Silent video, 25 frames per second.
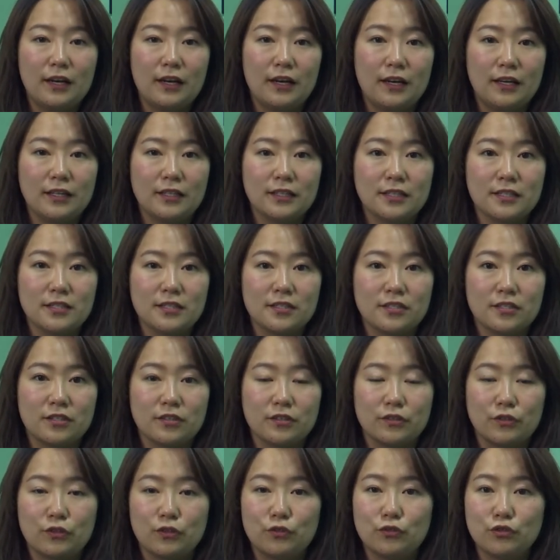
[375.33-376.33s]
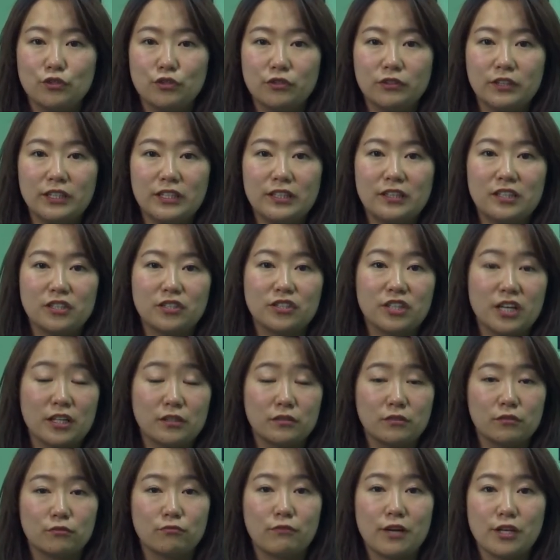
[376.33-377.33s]
And usually the
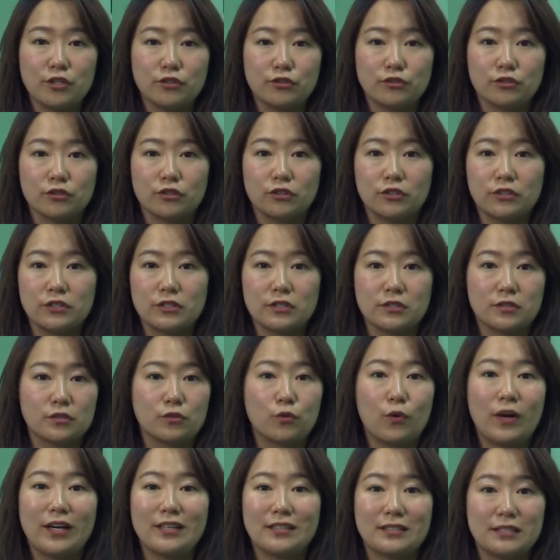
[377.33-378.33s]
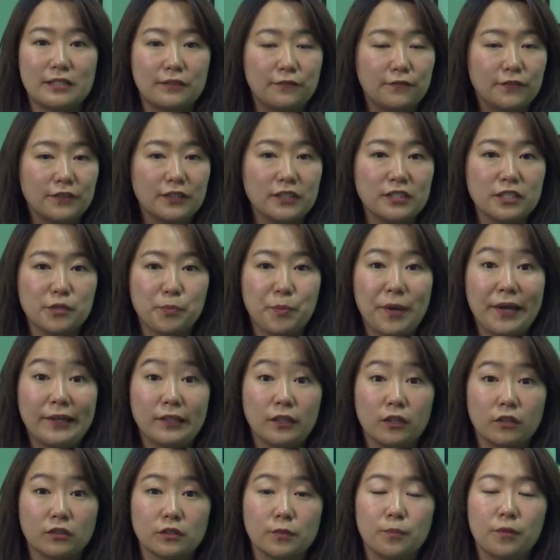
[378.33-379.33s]
gender ratio is quite different
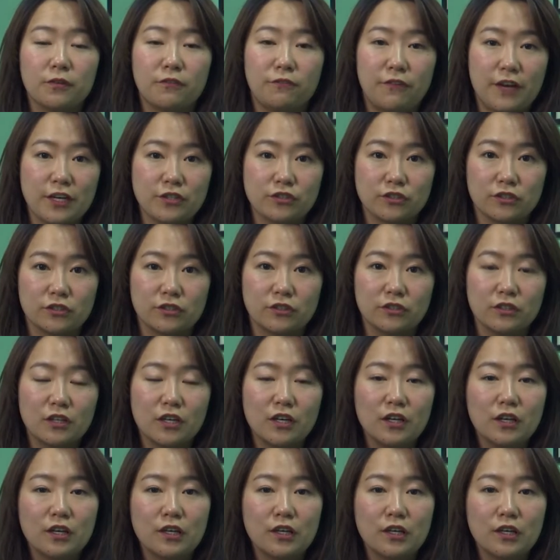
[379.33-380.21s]
depending on the profession.